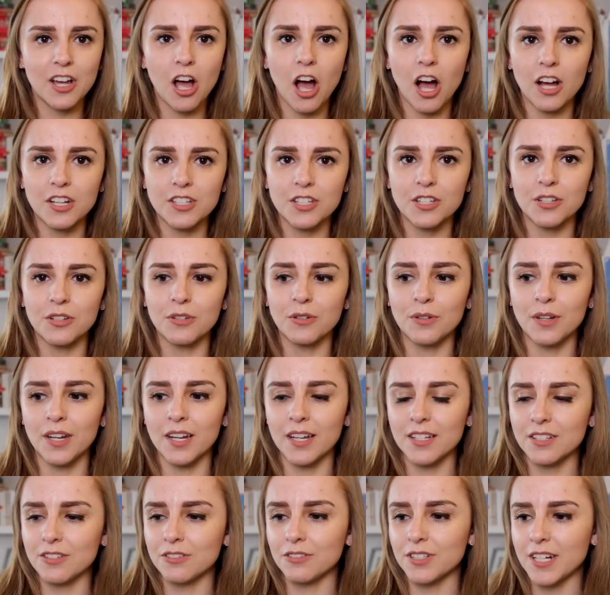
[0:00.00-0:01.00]
cartoon
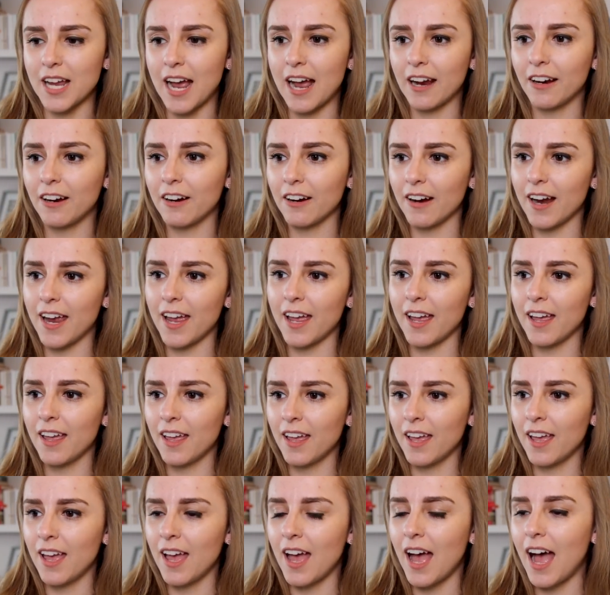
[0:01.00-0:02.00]
and it's called
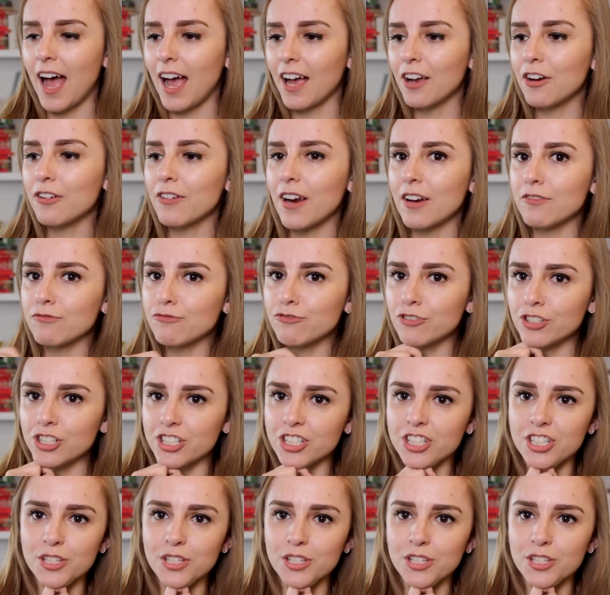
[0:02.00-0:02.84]
Aggretsuko.